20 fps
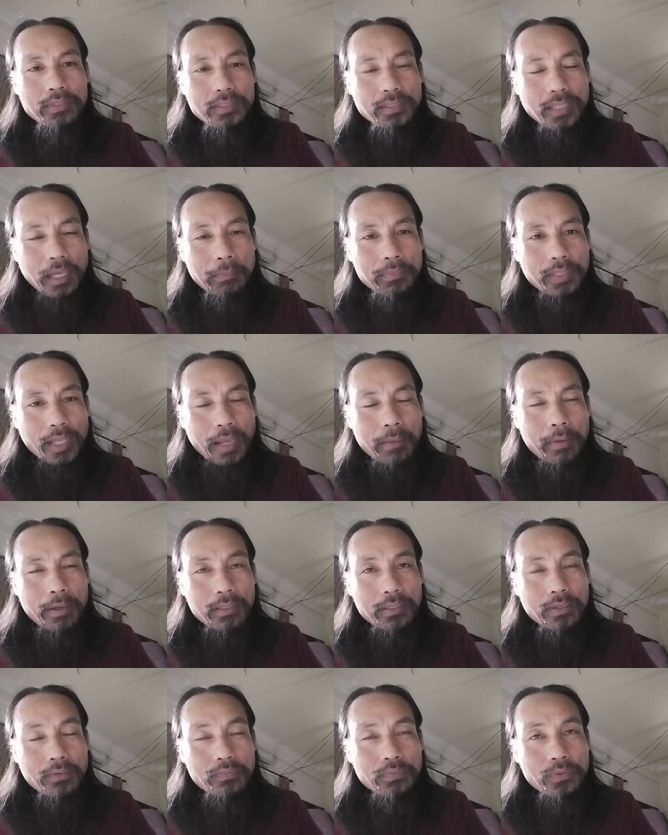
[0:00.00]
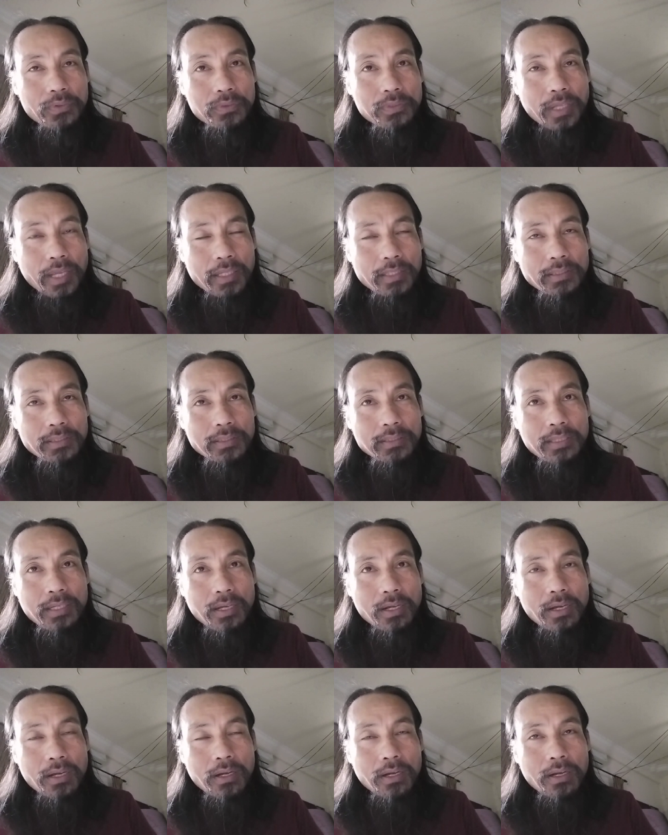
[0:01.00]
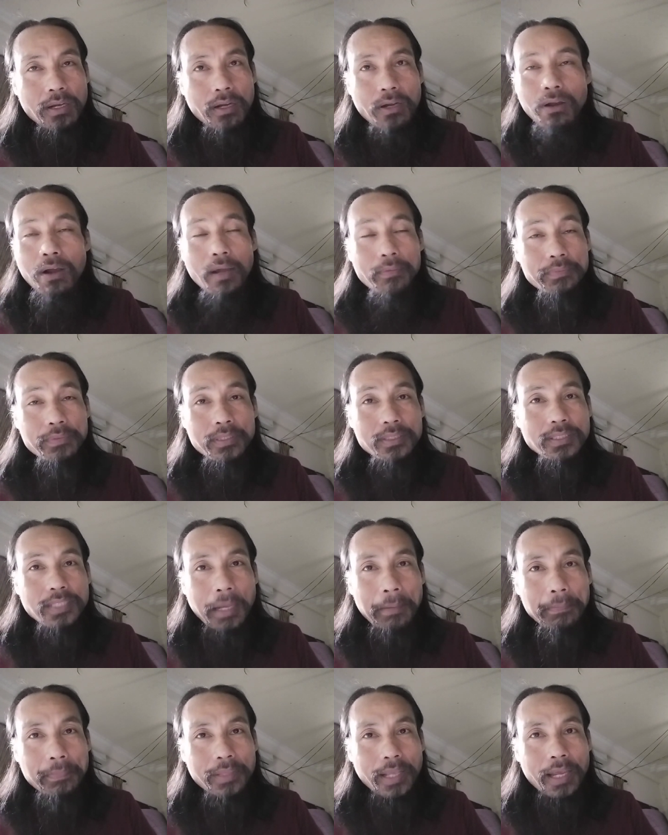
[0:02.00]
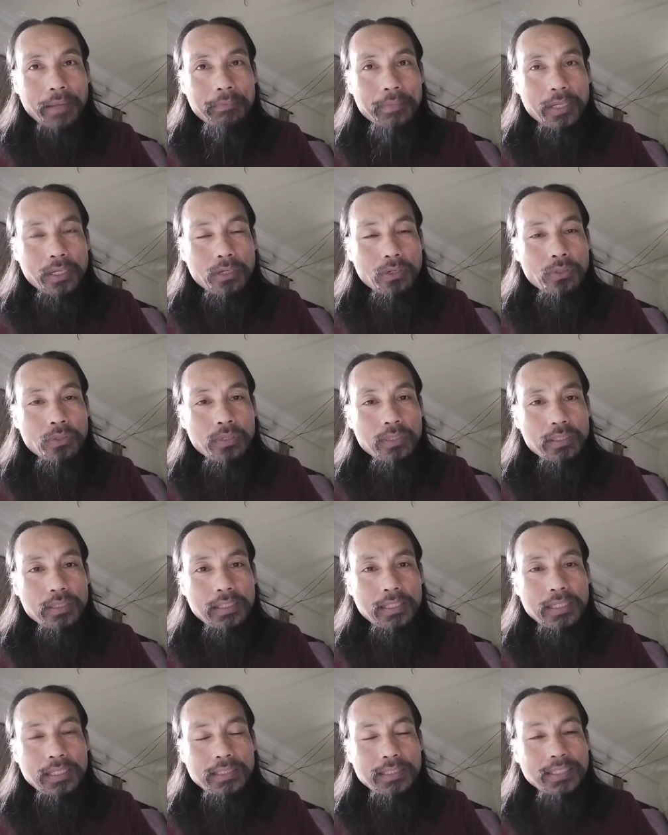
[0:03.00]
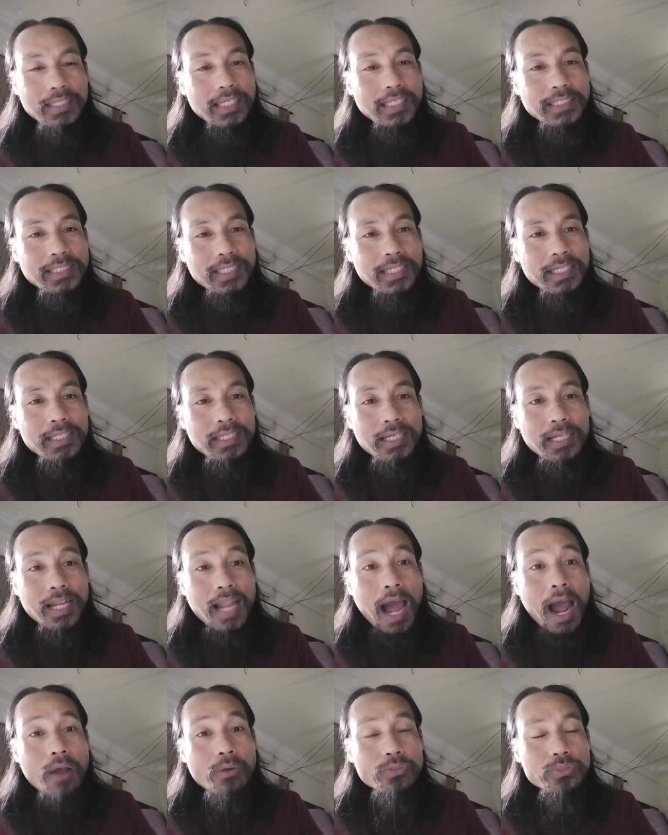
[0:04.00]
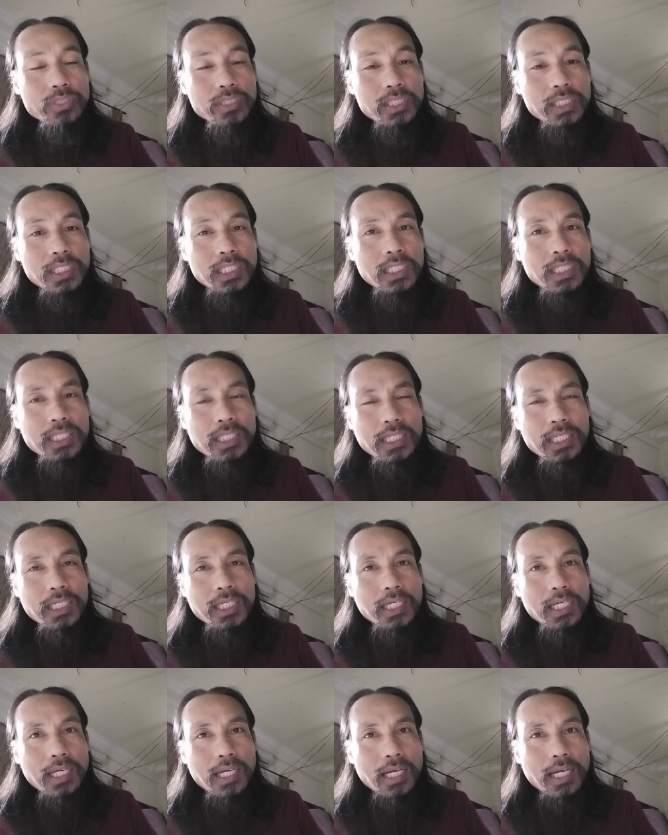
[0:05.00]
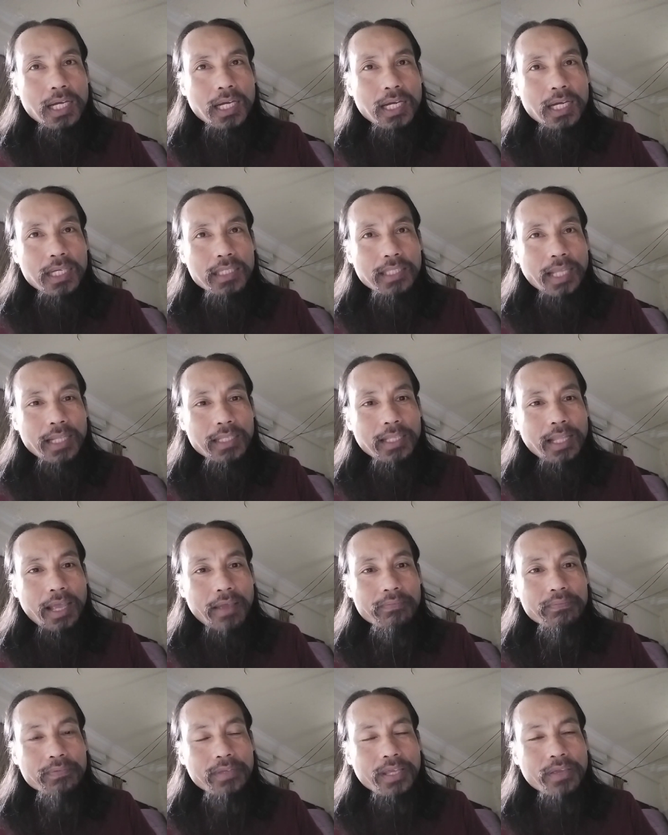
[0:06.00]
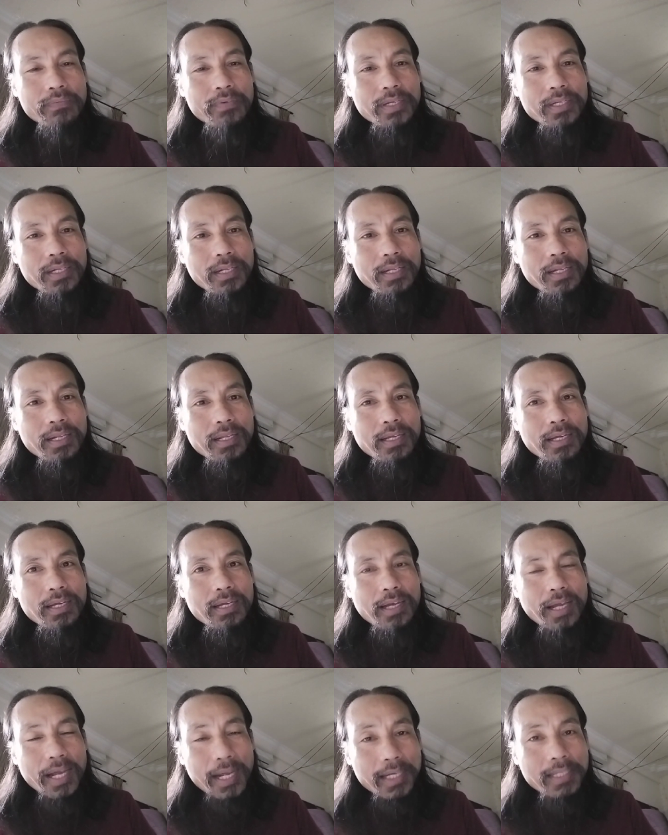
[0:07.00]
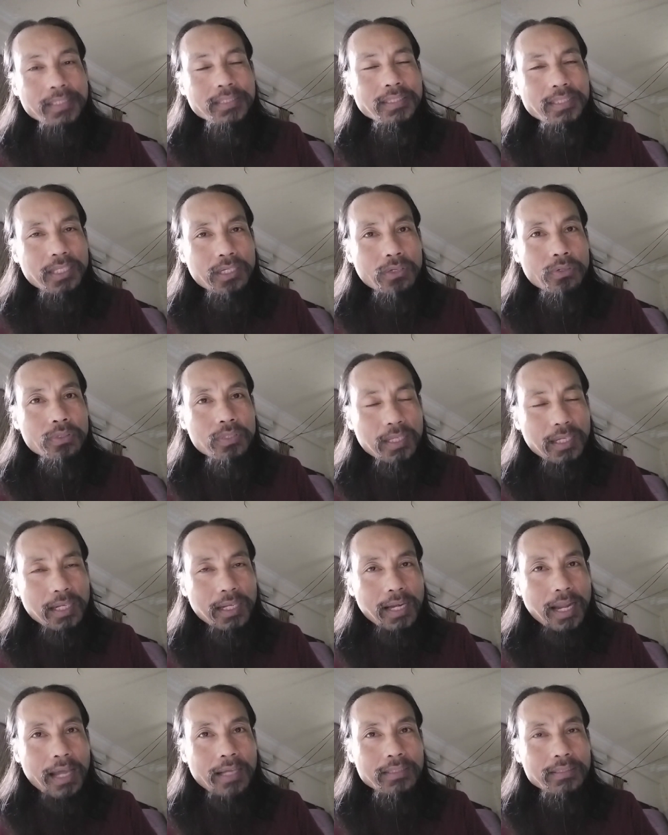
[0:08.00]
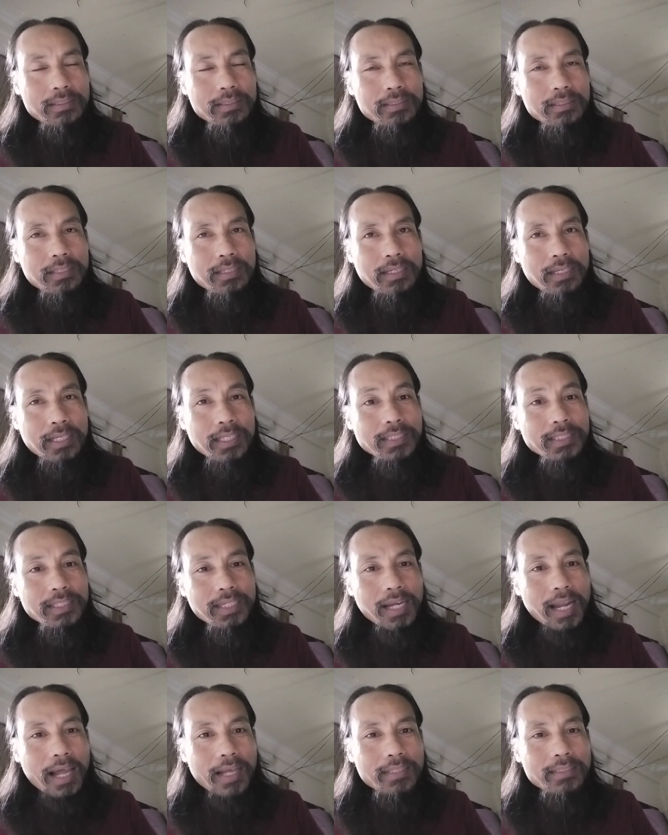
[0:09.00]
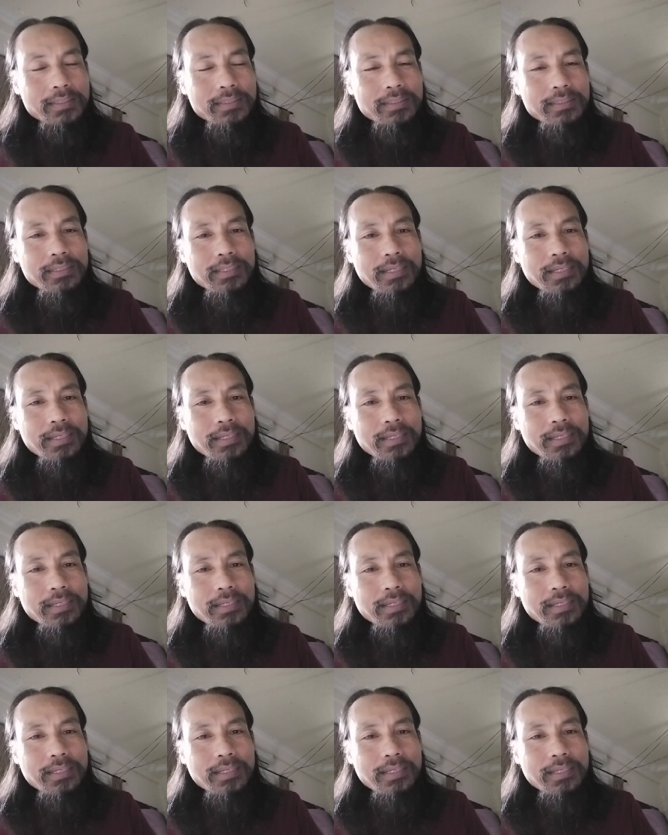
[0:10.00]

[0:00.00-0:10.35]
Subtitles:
some time, after few days or after some time, the teacher, the lao sư, that have given us, the class, his class,